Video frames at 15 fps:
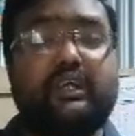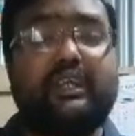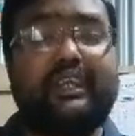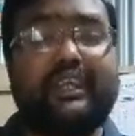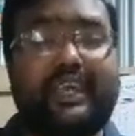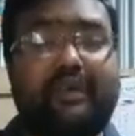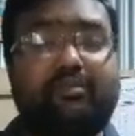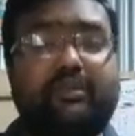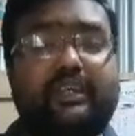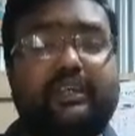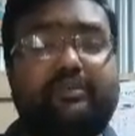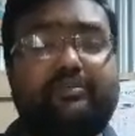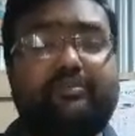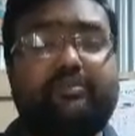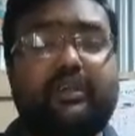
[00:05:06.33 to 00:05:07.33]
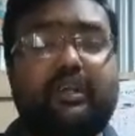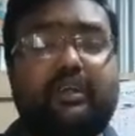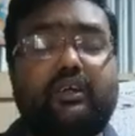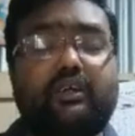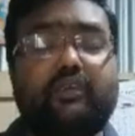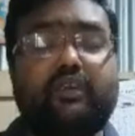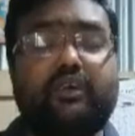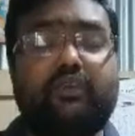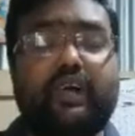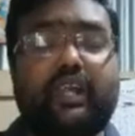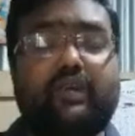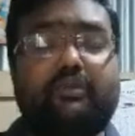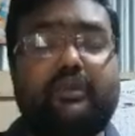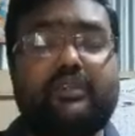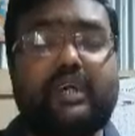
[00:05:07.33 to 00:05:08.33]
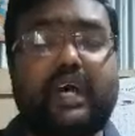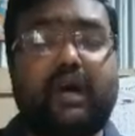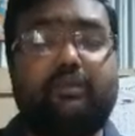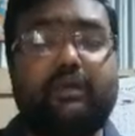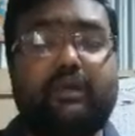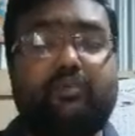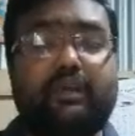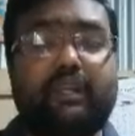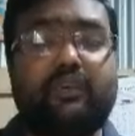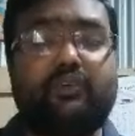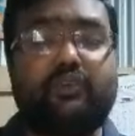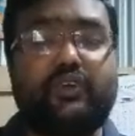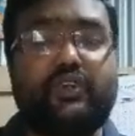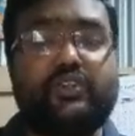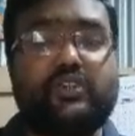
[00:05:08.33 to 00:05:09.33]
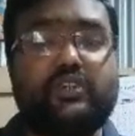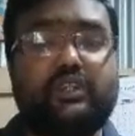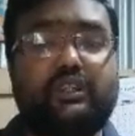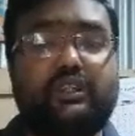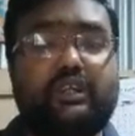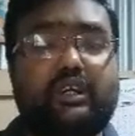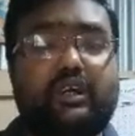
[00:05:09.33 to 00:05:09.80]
namely the relevant available literature,